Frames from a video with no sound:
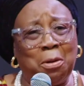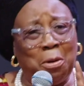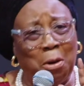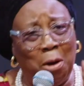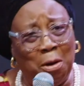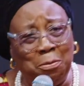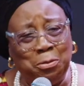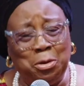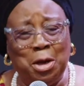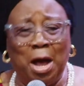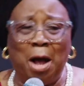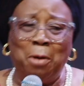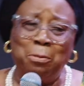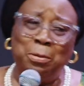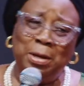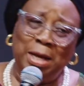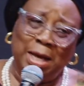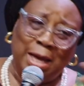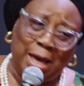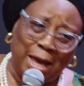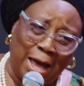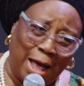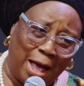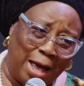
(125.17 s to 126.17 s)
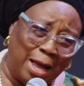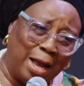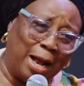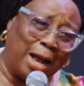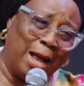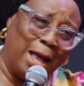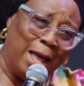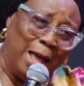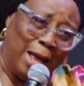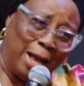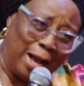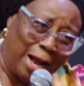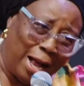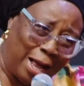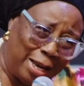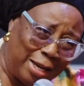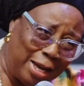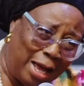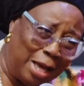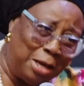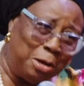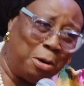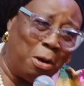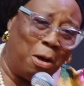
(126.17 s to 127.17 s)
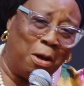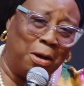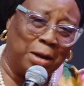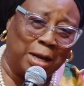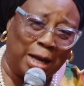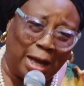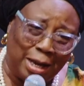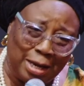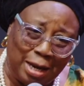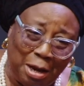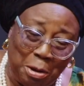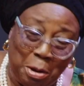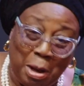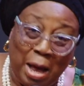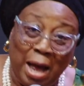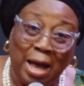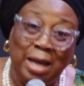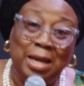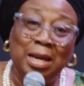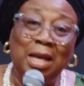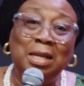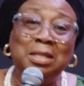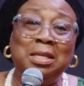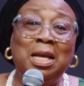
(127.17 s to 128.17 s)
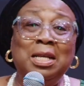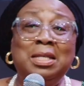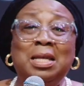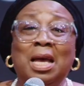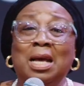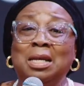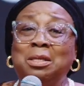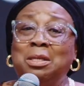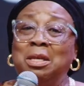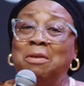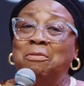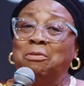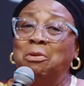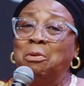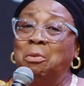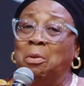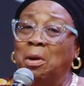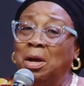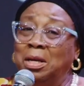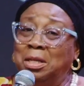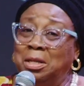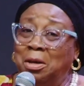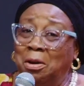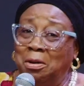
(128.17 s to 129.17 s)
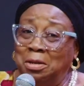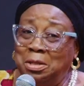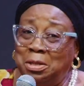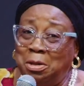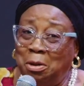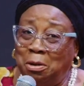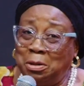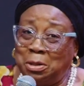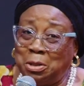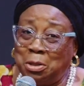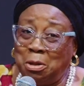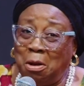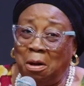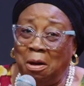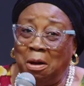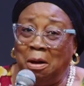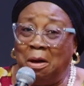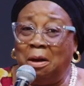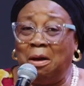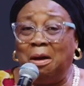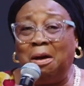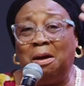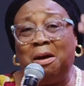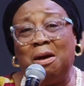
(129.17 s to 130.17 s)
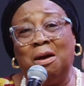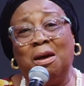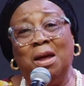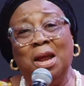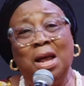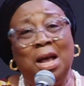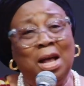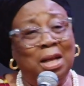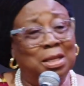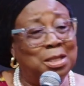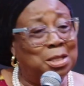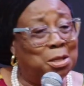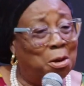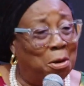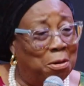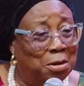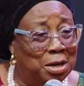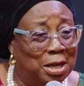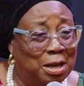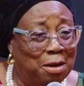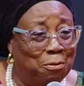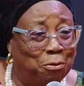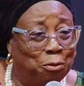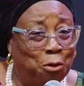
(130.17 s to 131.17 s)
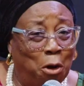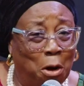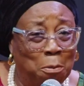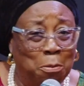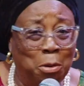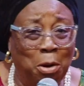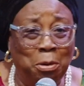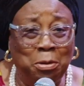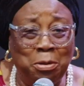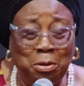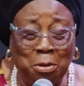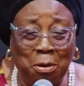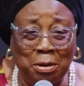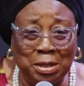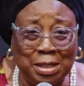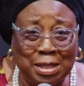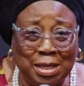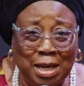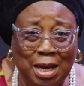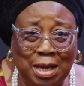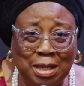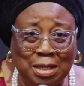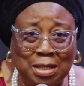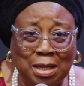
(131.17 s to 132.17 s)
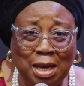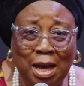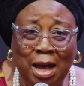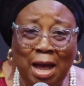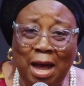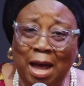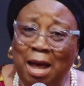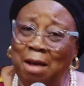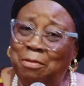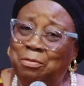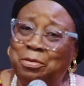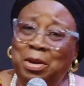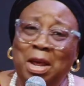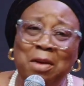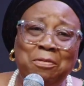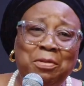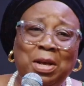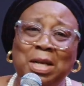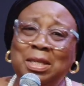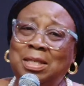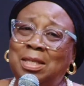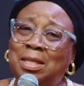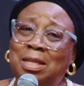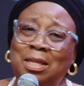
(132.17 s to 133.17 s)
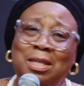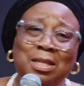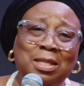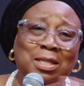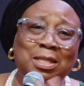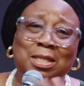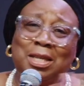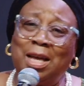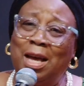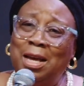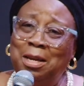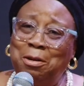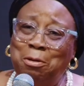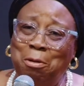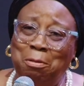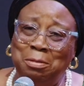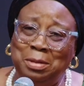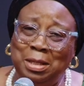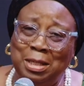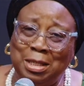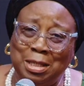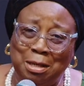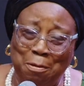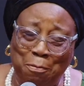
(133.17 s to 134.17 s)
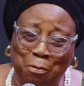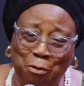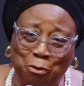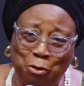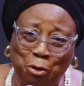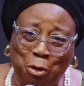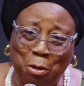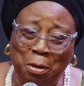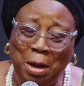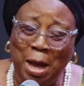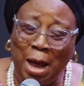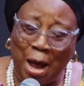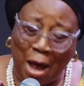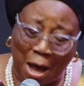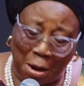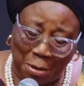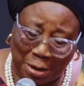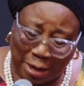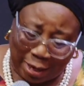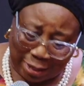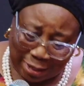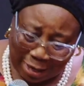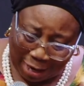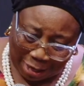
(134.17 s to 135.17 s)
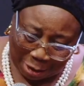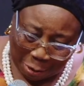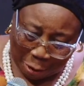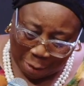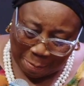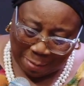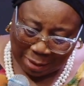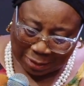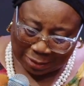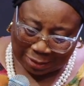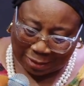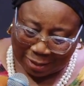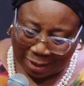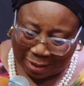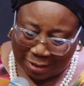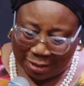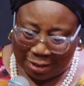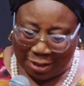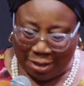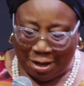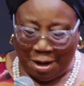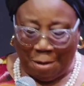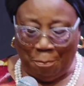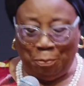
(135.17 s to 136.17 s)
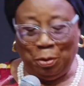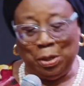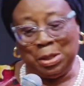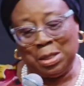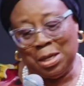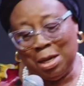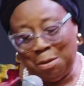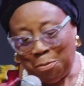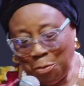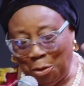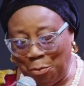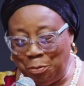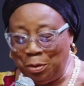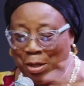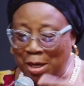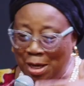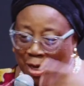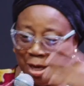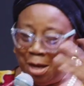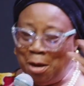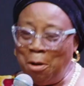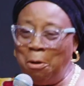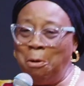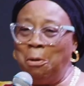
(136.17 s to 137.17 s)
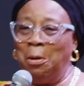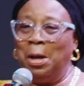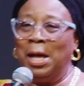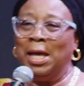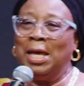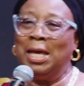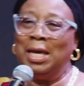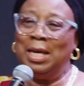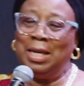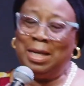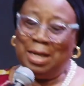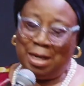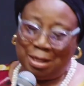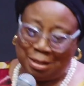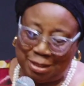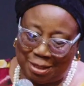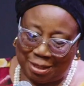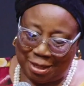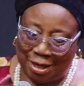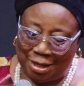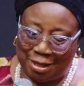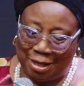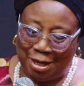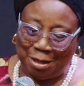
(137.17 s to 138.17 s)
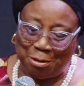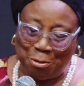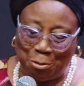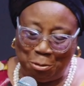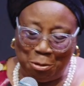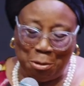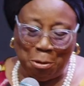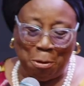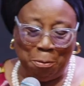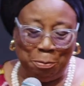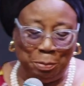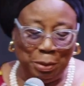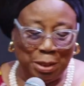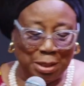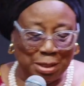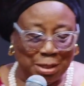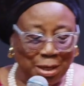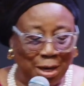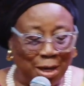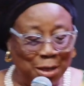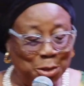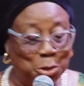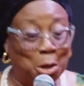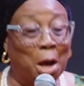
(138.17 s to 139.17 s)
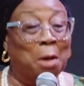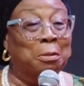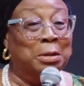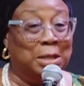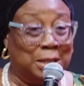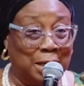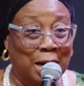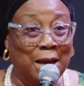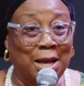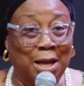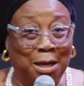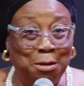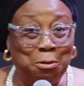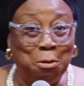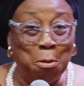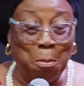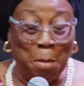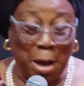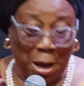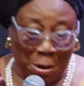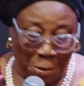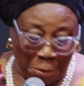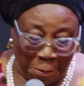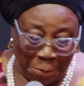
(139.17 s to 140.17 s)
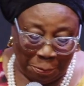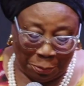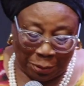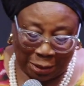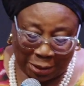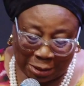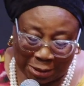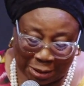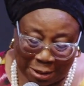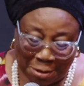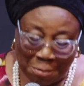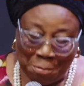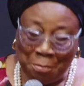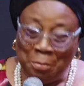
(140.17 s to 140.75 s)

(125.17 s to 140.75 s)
come you are with Kanayo? And I said, there is even one young doctor, from Ondo State. I have never seen this kind of teaching before. How can I come and stand in there? They said, Mommy, go ahead and stand and do your bit. So I will try and do my own bit.